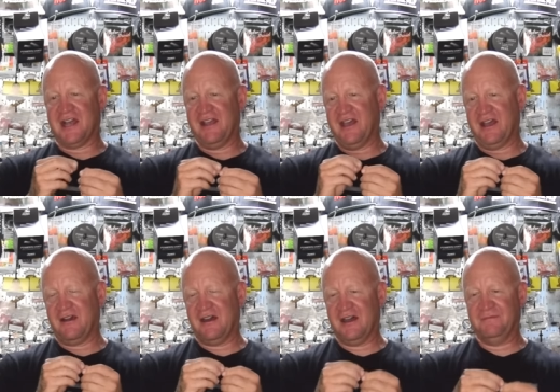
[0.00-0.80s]
tie that
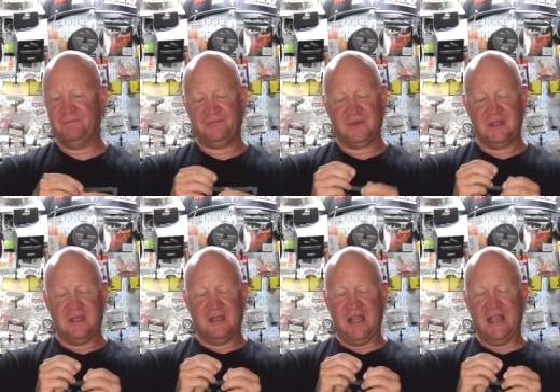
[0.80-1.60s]
on,
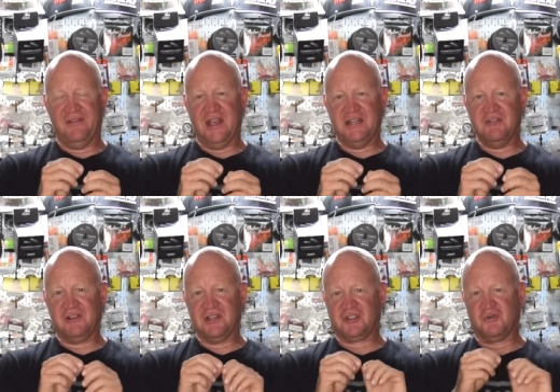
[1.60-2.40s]
and then you
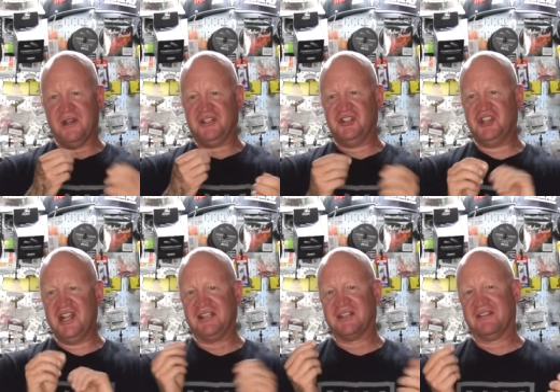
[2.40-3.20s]
can switch
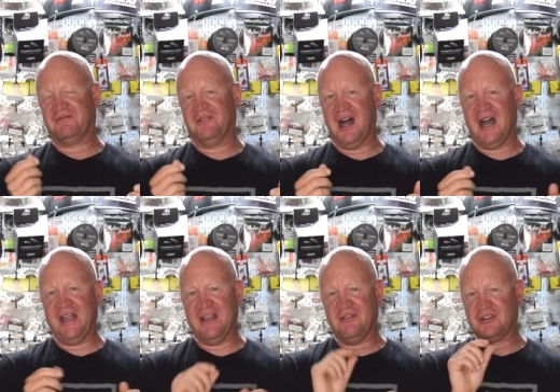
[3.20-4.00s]
jigs on the fly,
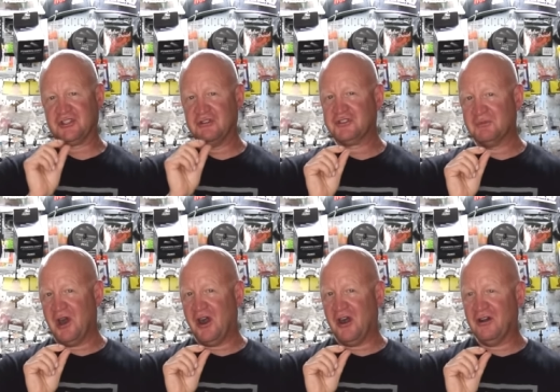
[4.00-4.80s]
and they're so
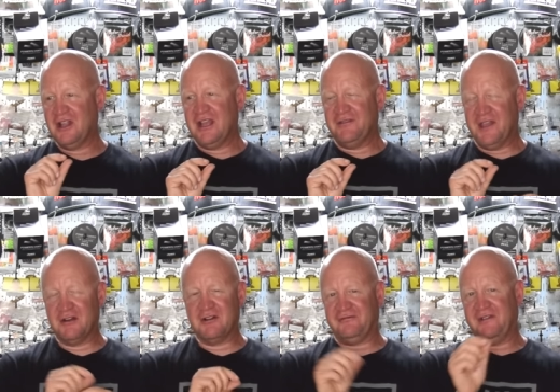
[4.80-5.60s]
small they
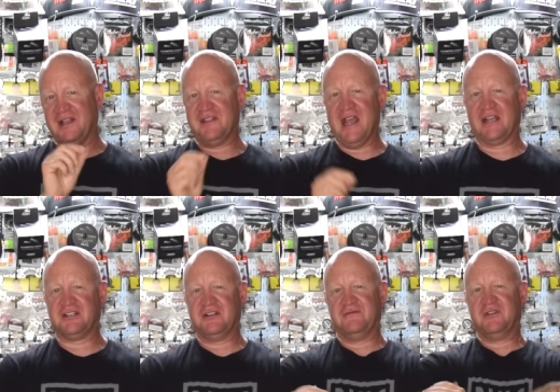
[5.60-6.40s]
don't affect the
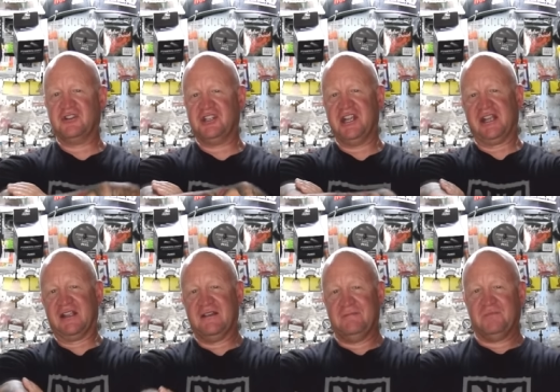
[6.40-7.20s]
action of your
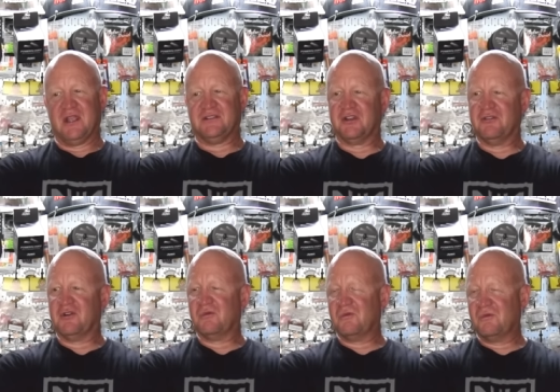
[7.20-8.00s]
jig. So
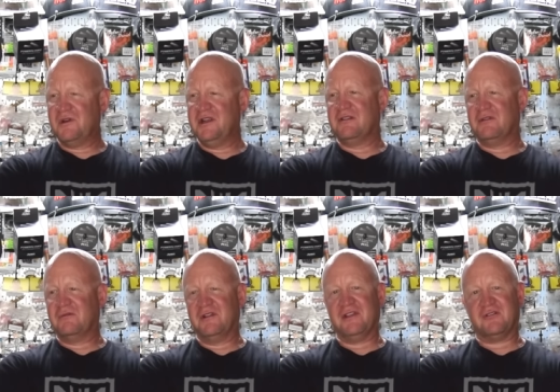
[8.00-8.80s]
they're really,
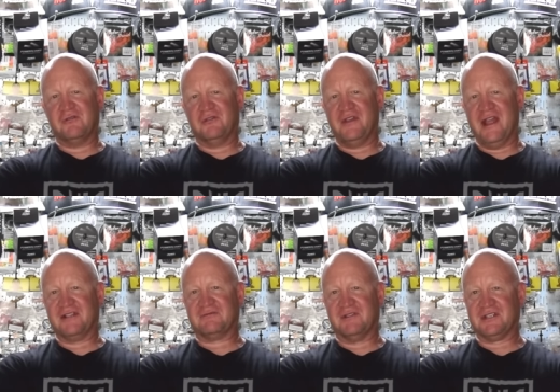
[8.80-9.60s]
really cool
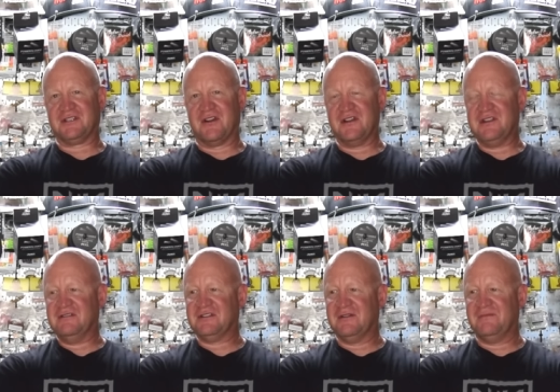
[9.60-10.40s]
things. Once I started
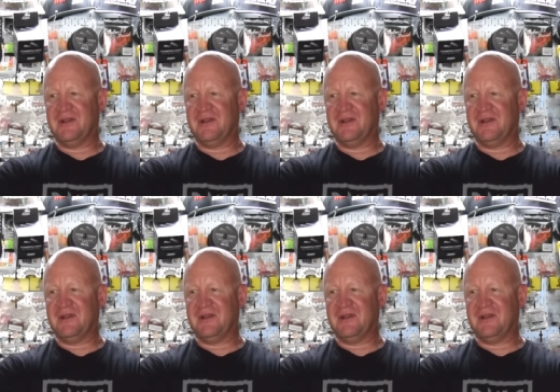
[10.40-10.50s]
using them,